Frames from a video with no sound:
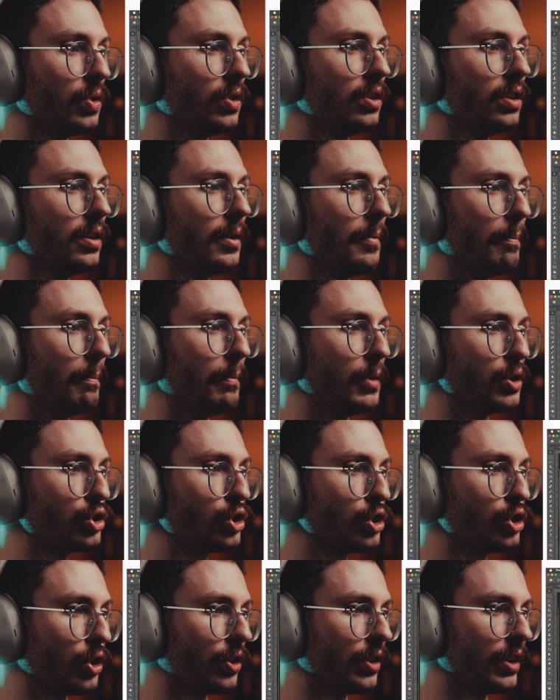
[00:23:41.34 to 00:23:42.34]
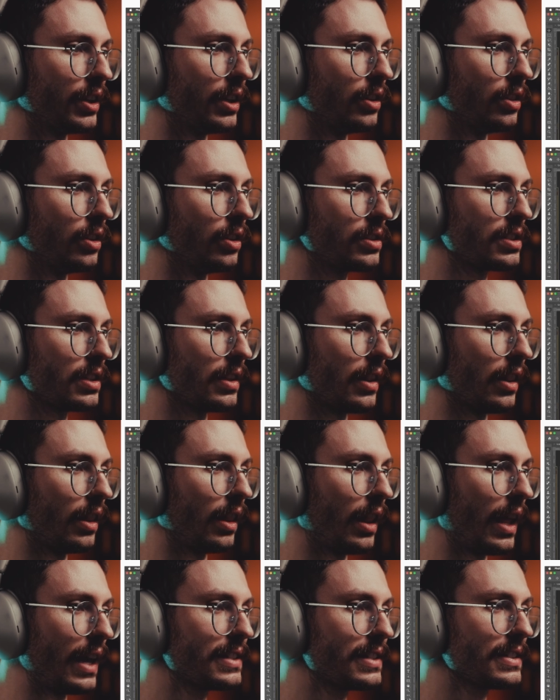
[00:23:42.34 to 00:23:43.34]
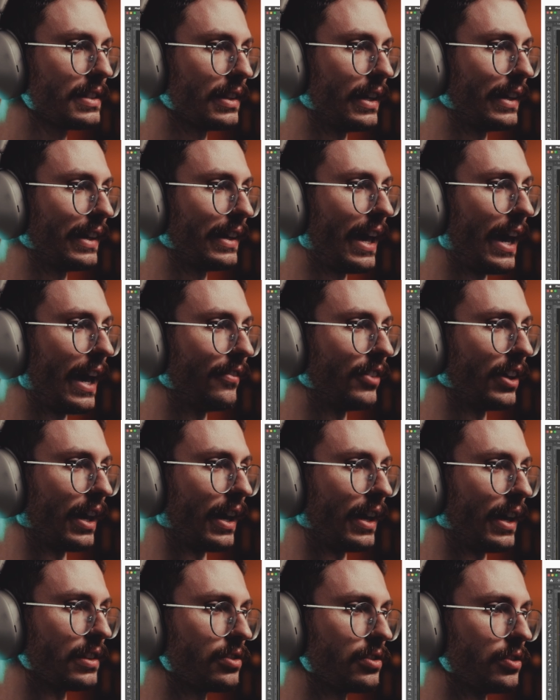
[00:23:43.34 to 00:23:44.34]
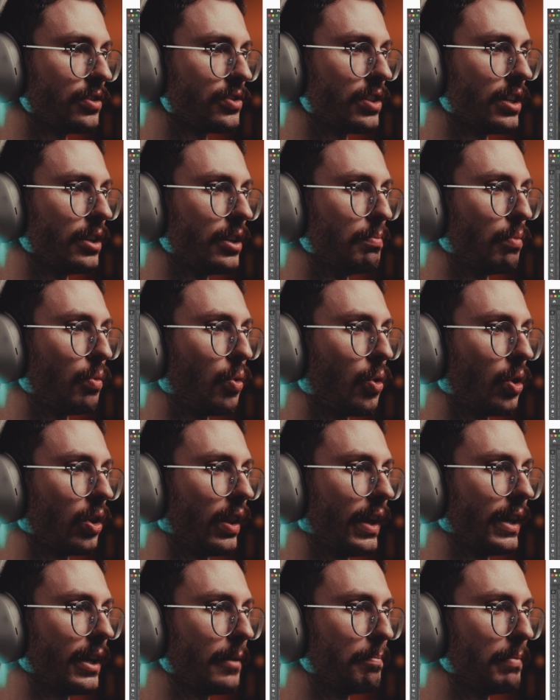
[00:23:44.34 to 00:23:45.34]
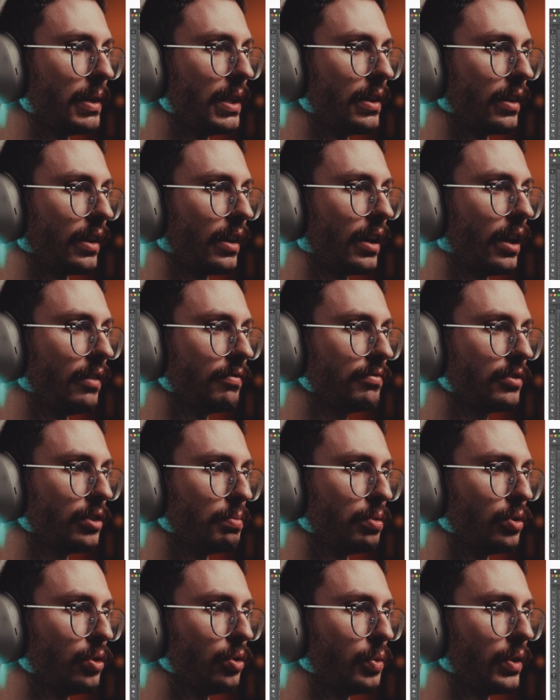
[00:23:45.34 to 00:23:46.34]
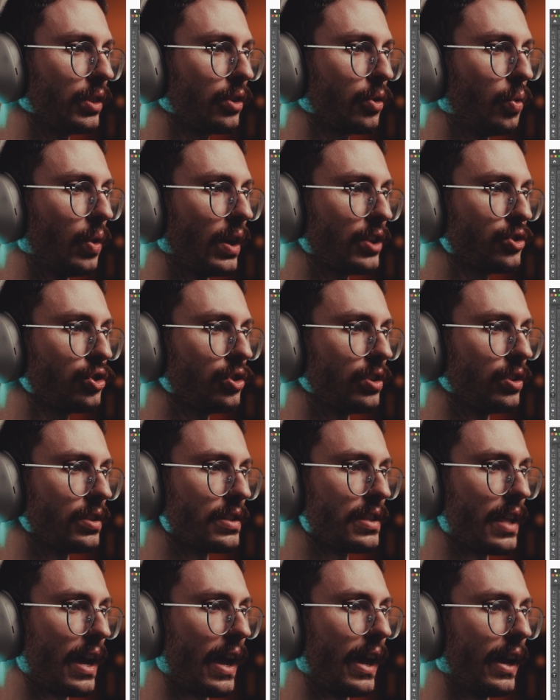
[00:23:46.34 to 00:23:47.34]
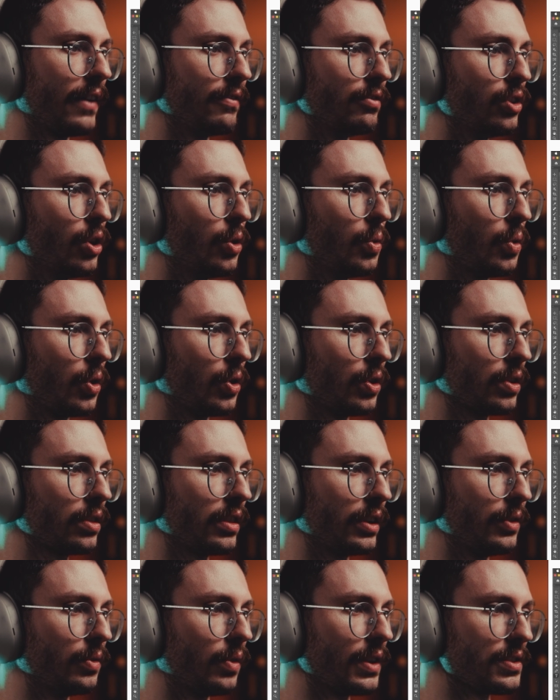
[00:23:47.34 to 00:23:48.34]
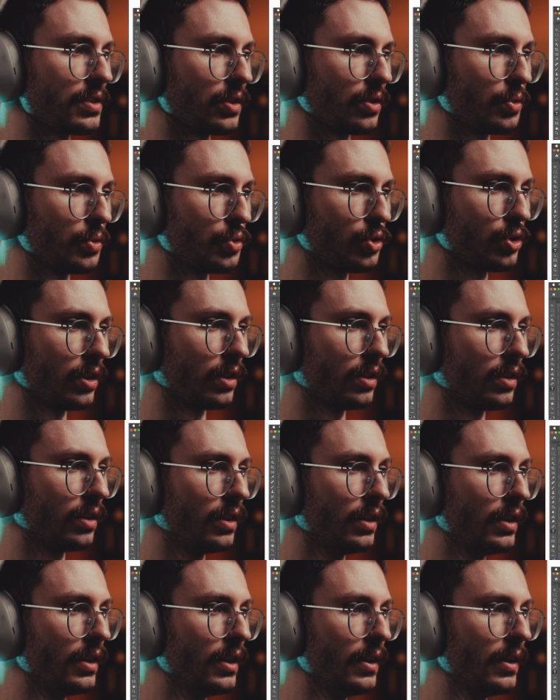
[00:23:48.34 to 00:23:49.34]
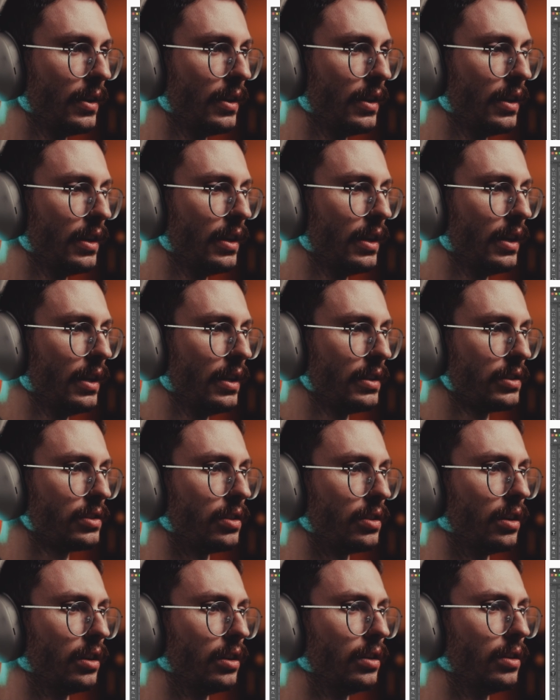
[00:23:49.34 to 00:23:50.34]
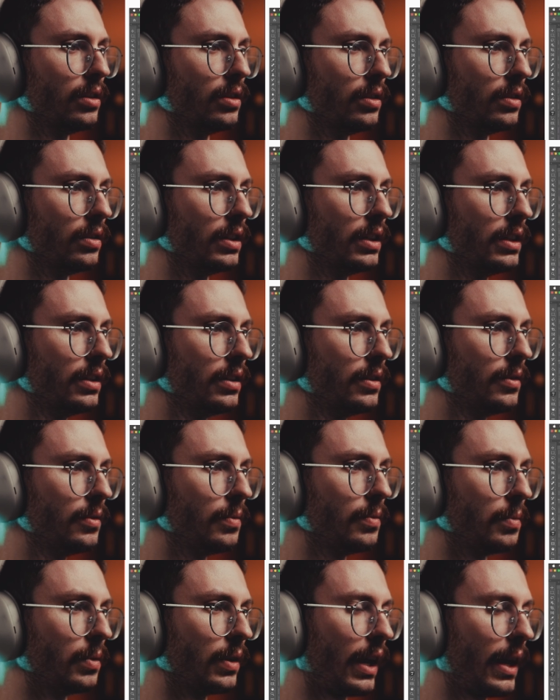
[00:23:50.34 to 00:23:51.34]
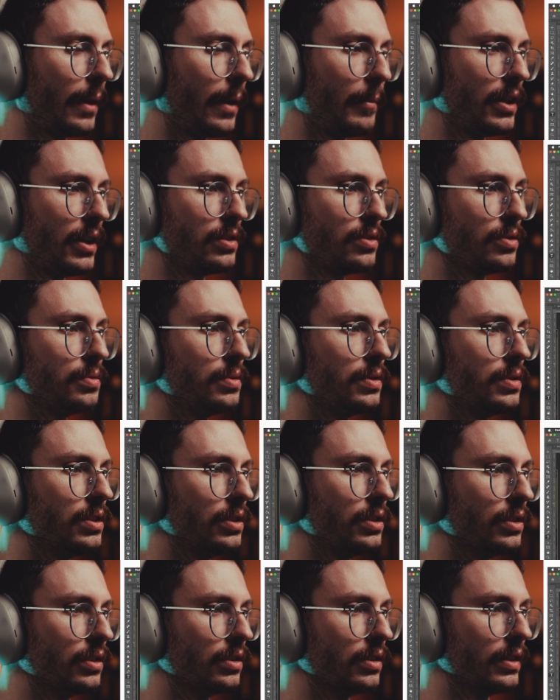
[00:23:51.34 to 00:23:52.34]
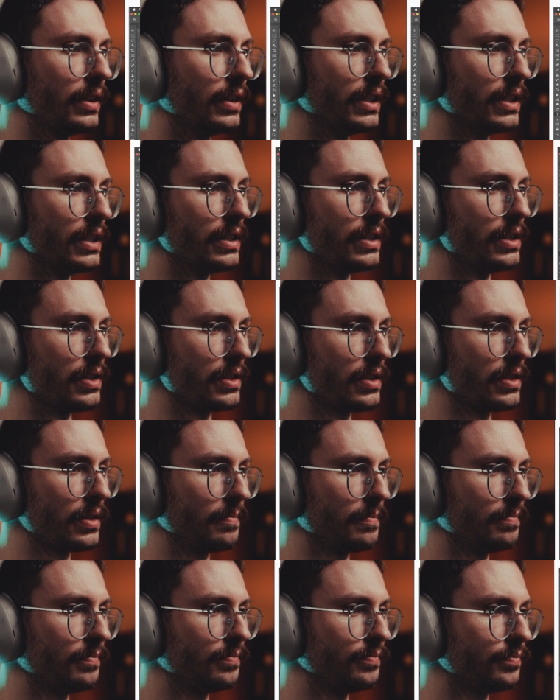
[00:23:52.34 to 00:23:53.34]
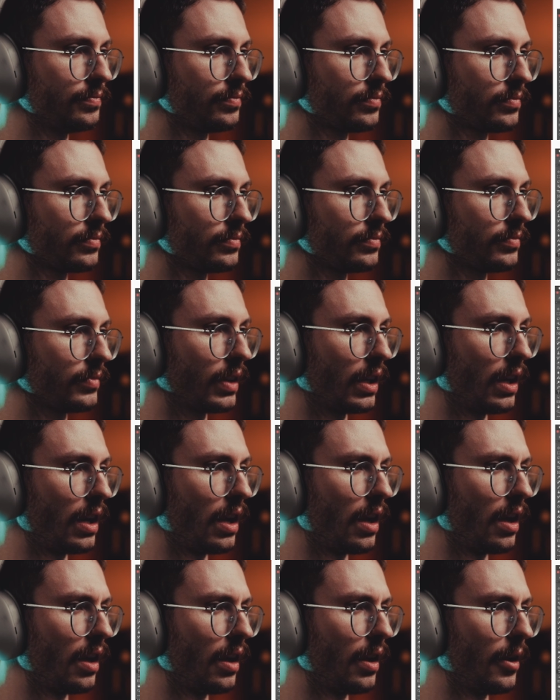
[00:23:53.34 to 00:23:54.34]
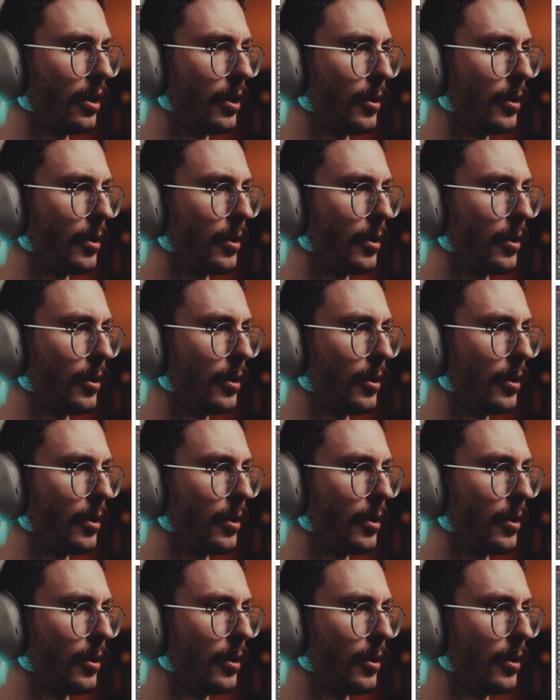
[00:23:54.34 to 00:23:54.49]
maturity looks less like having answers and more like being comfortable with questions that have no earthly resolution. So what I might do here is I